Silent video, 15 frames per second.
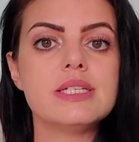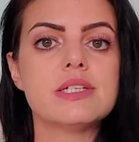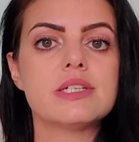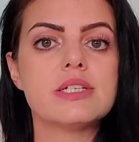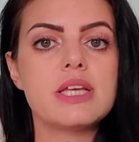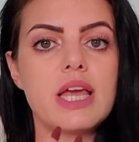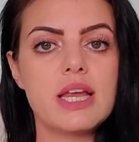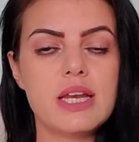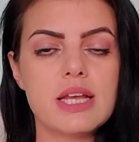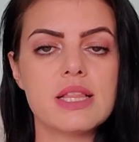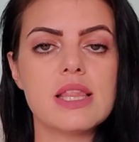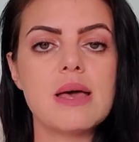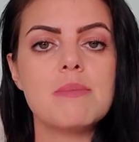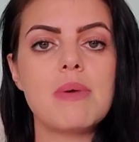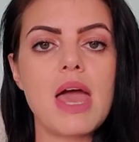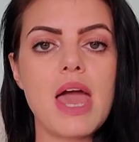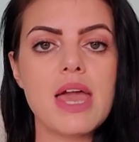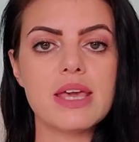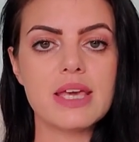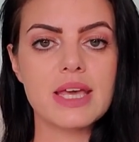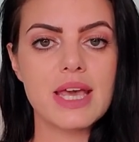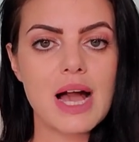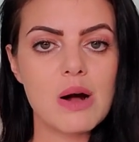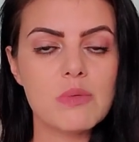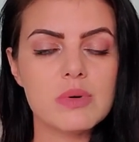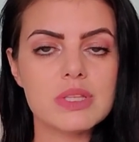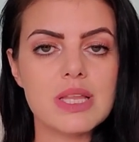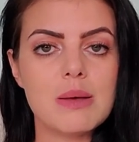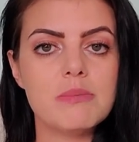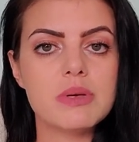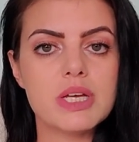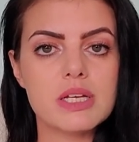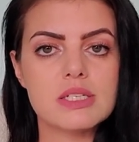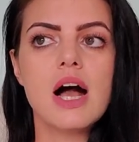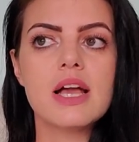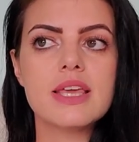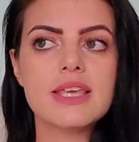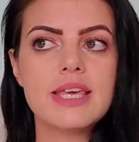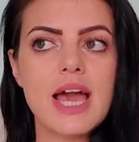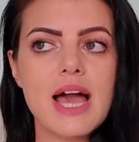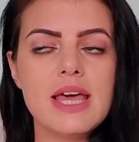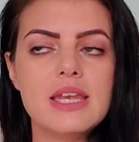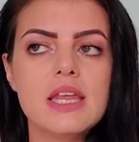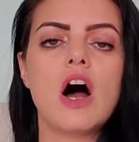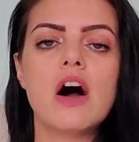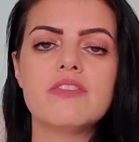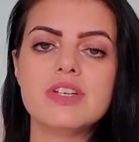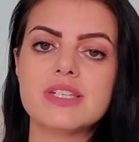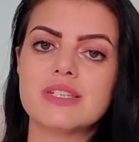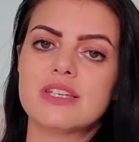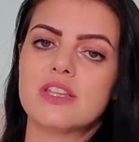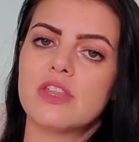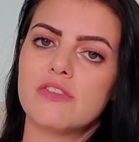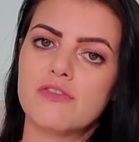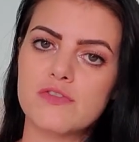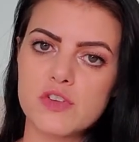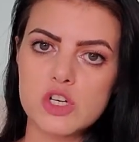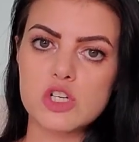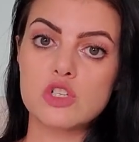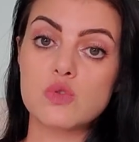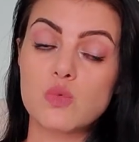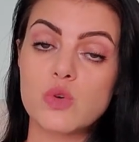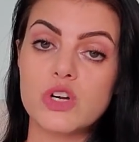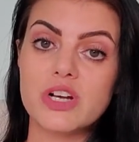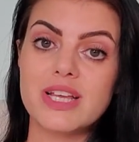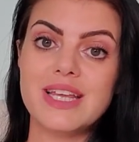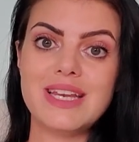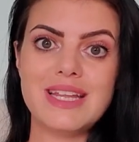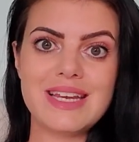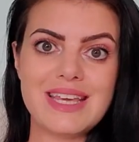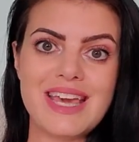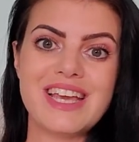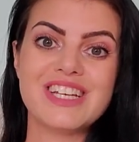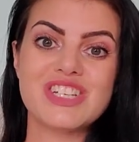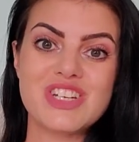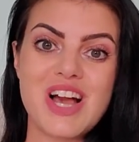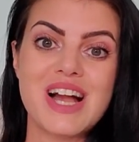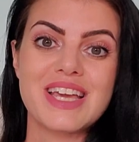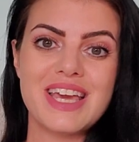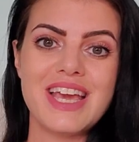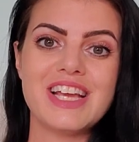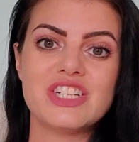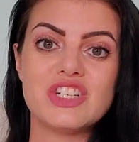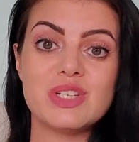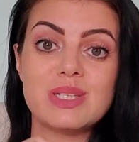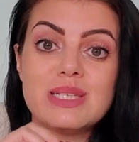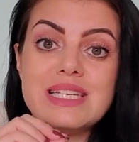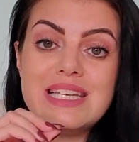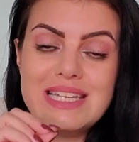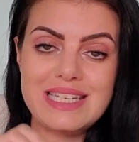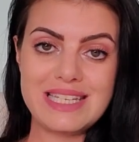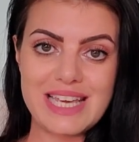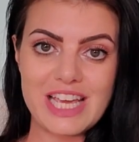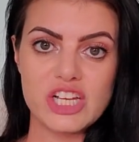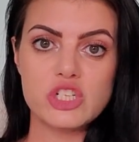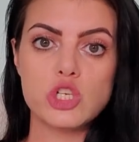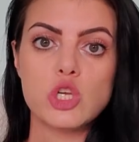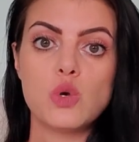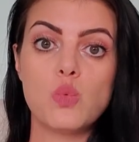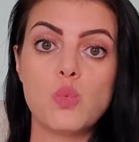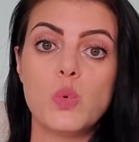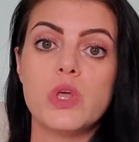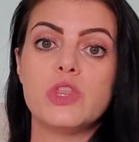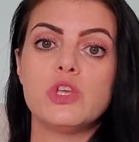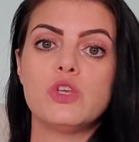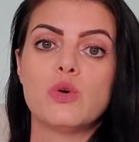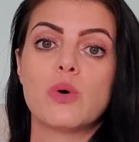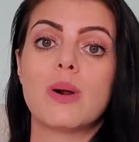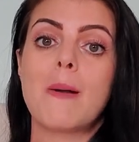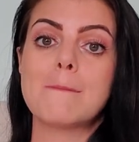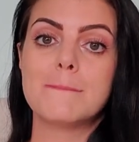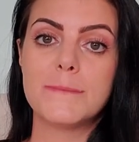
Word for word: entertaining them, hanging out with them. Because again, obviously, the first word in engage, not cage, is engaging with your